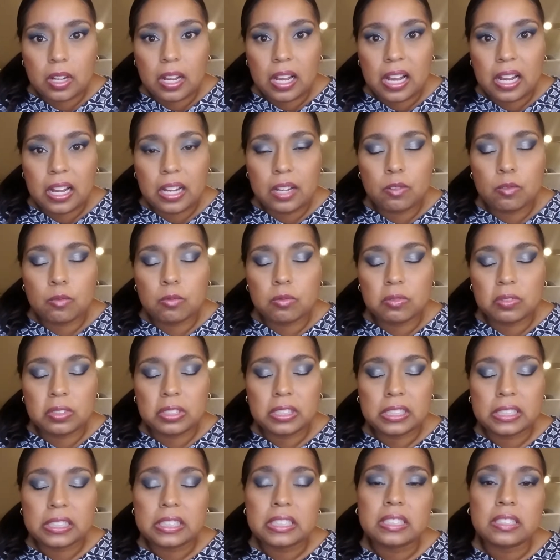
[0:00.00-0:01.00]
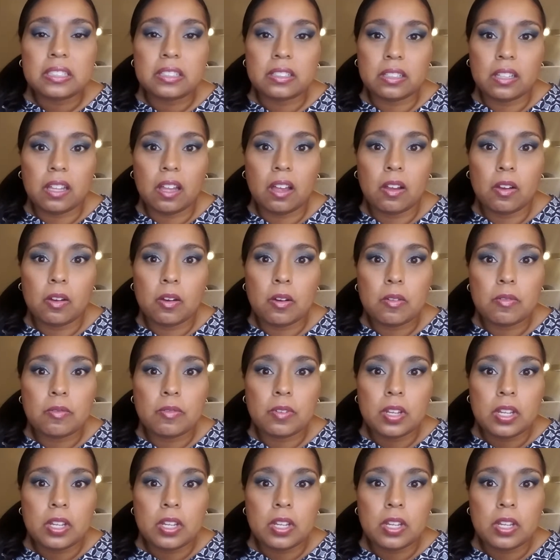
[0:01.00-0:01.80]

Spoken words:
I really love